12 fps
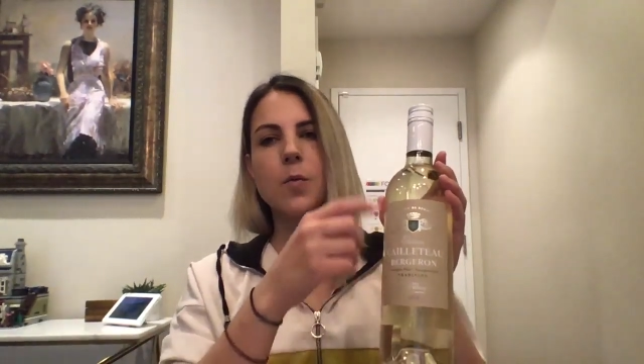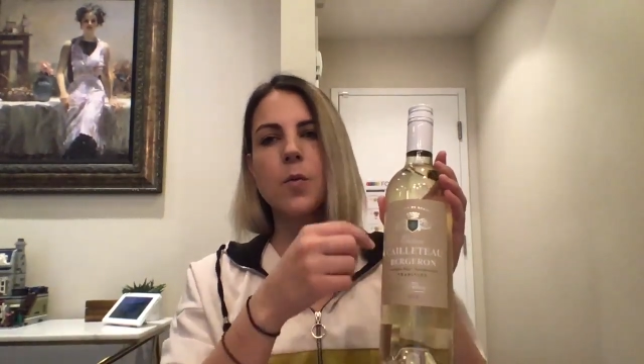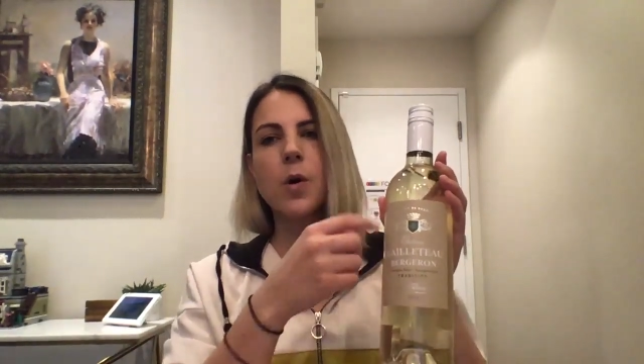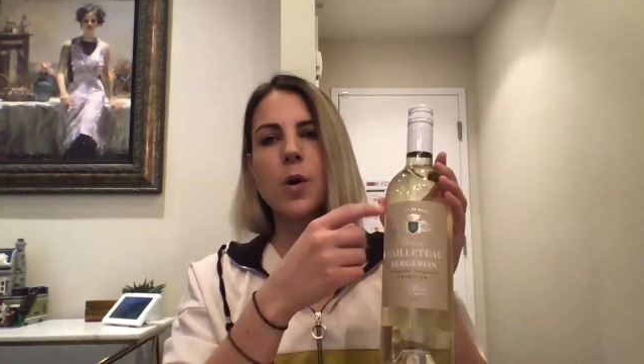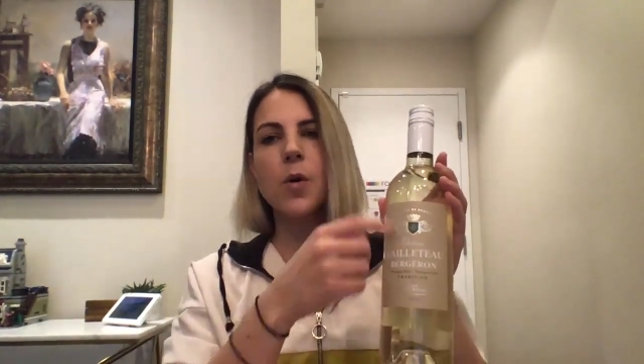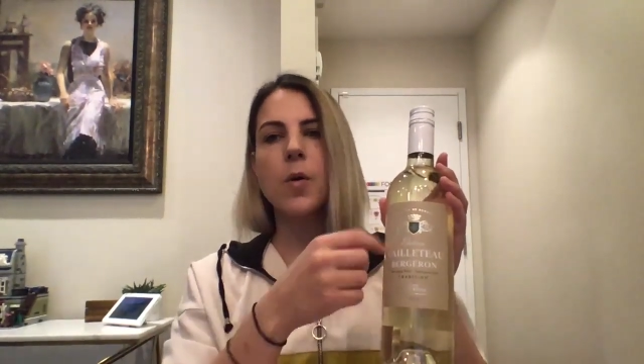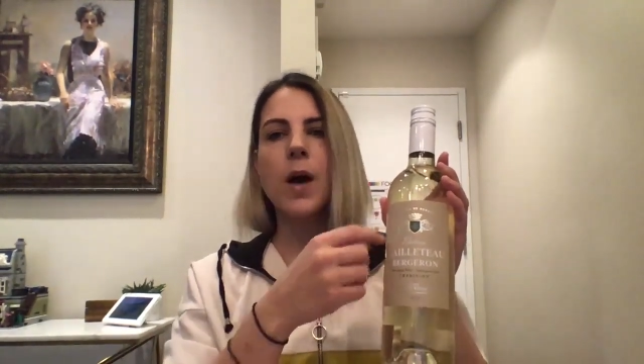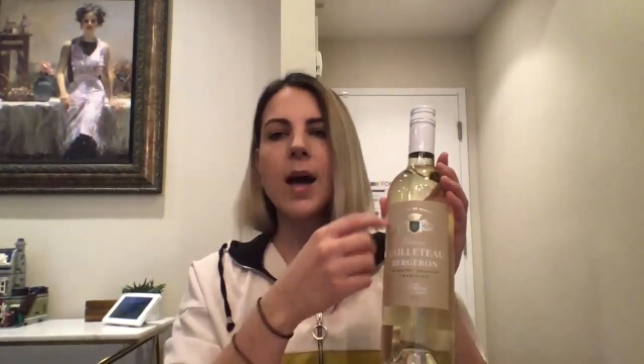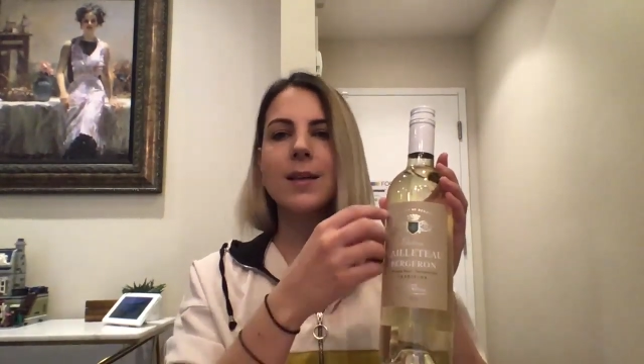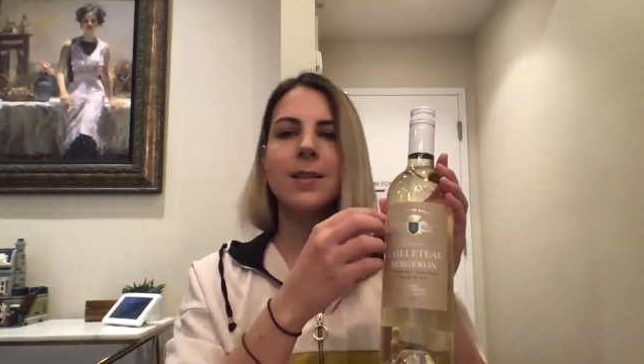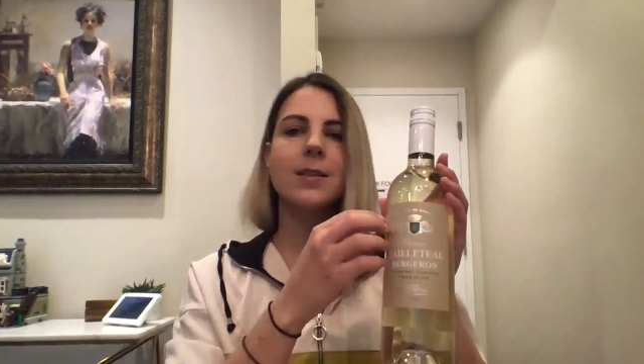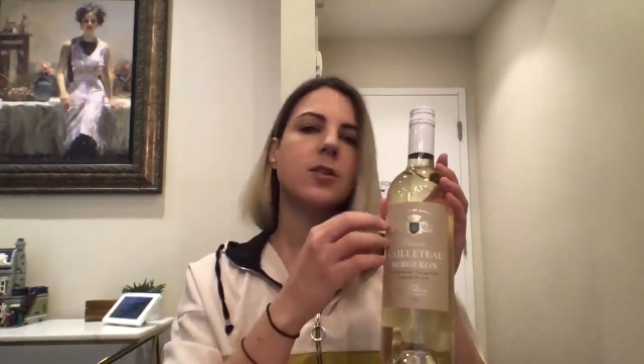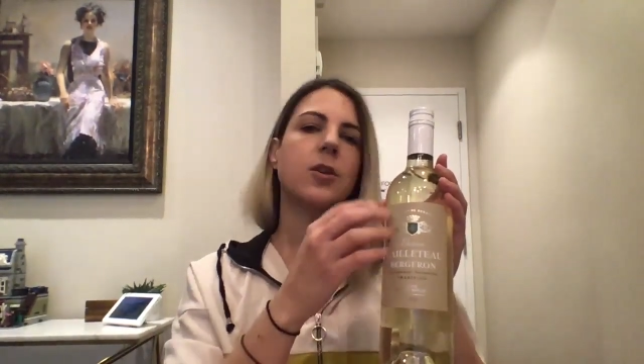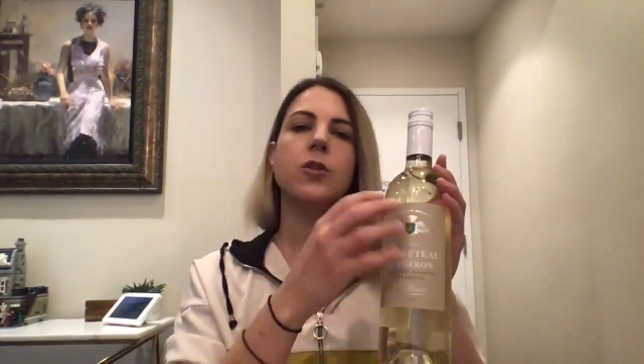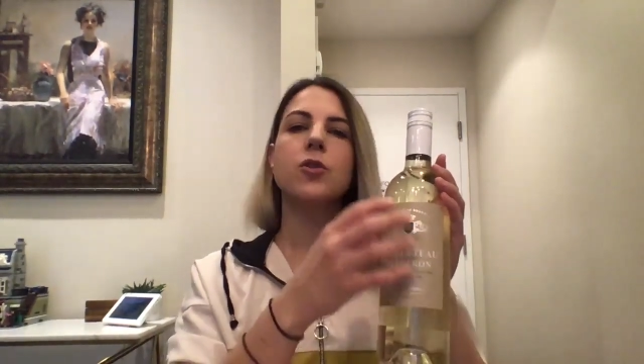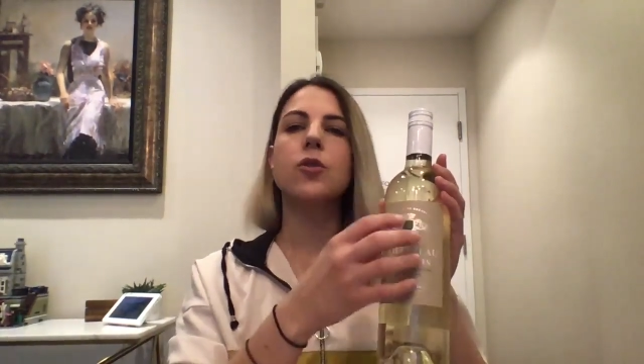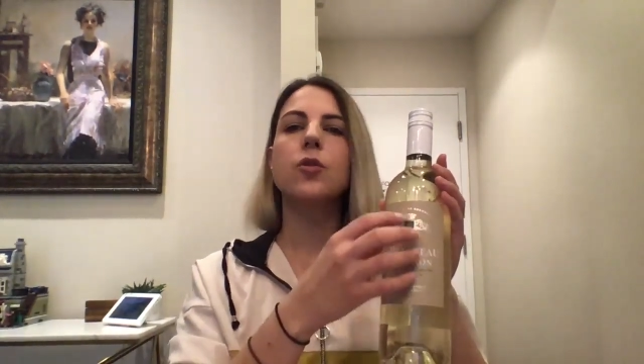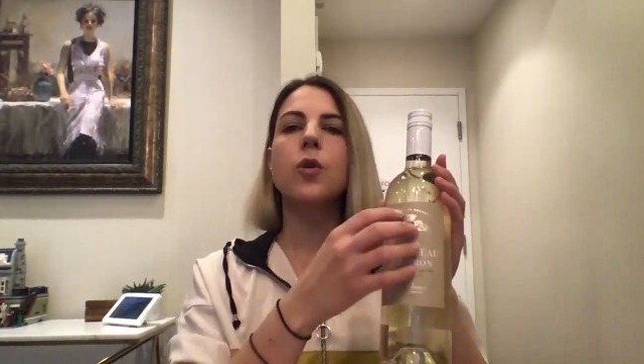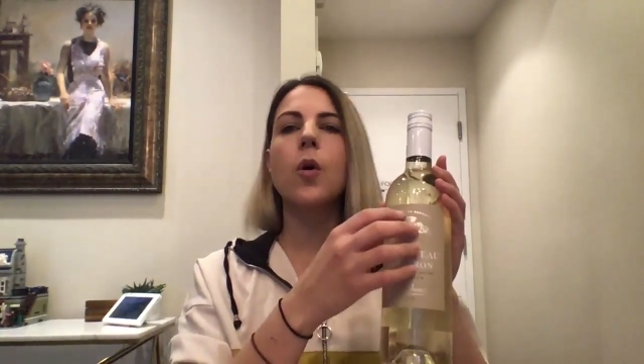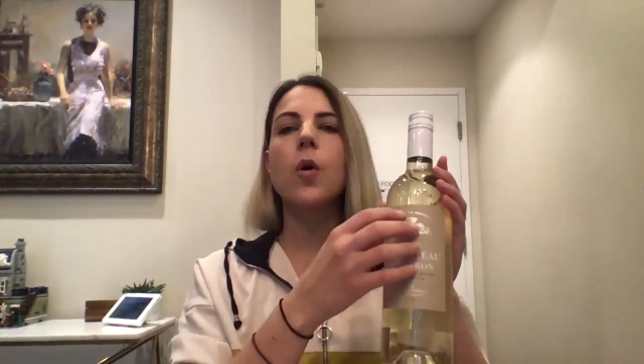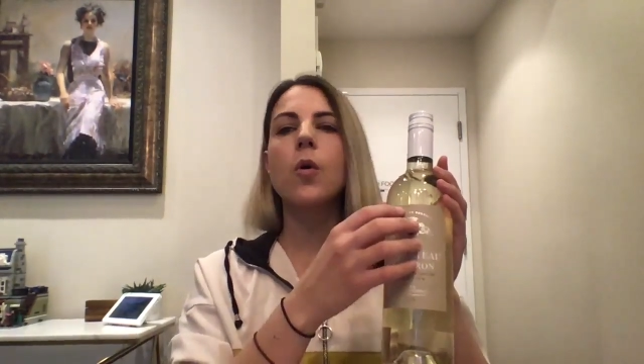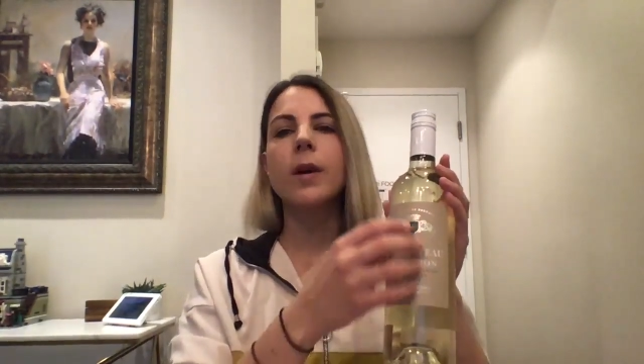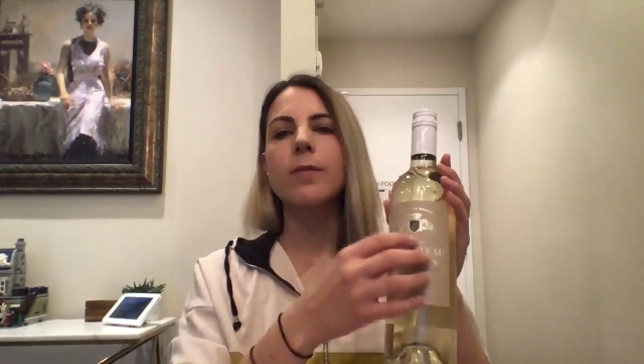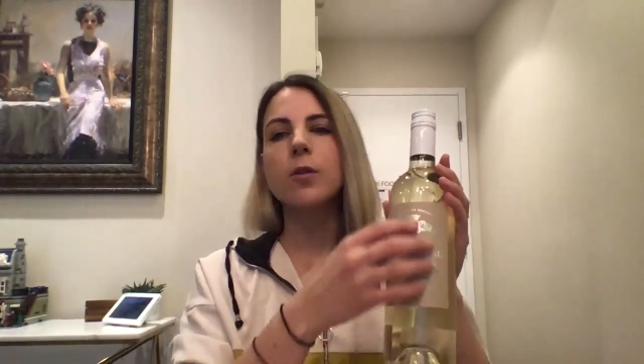uh, as it starts to
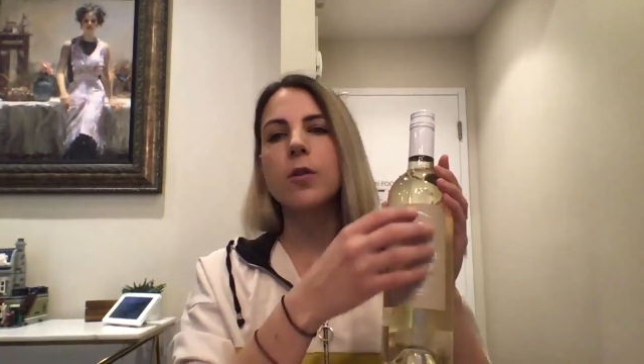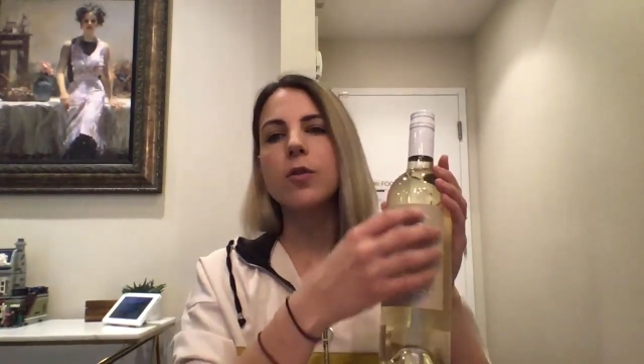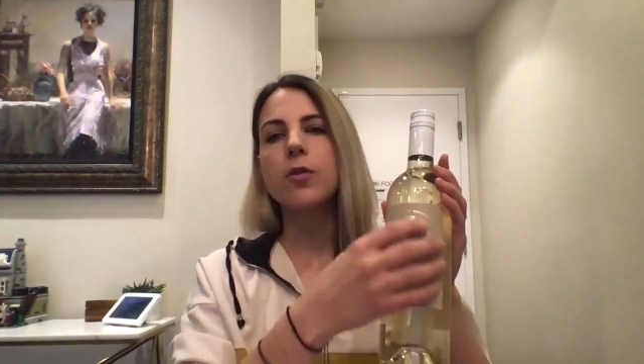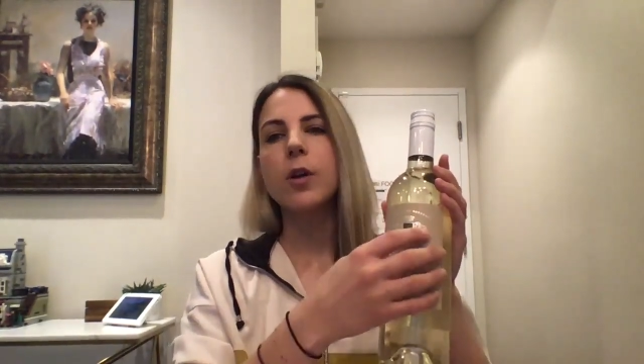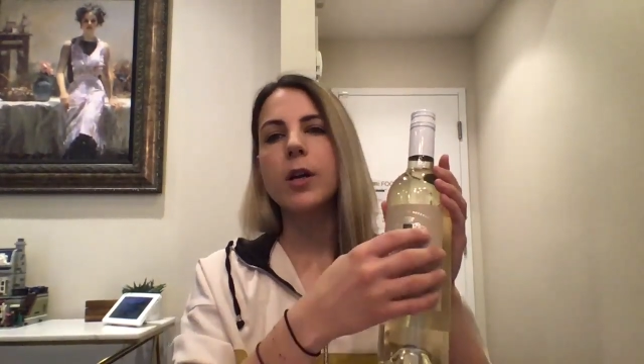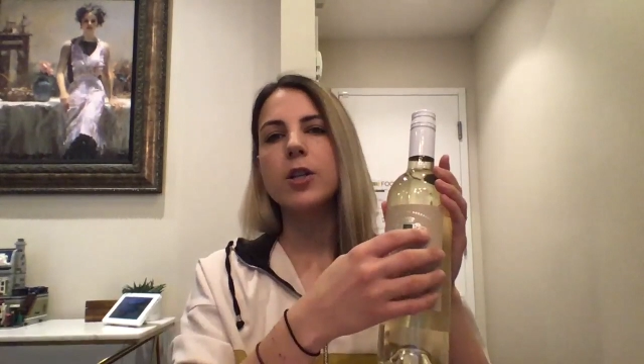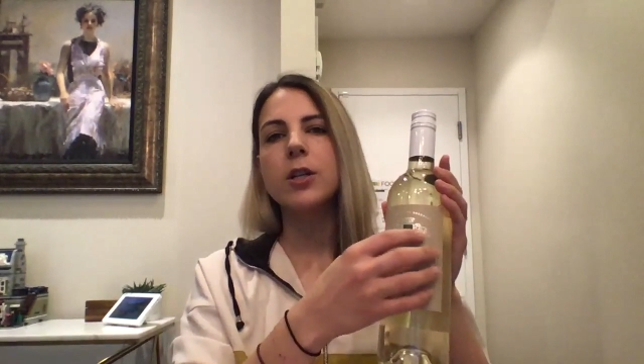go after the crush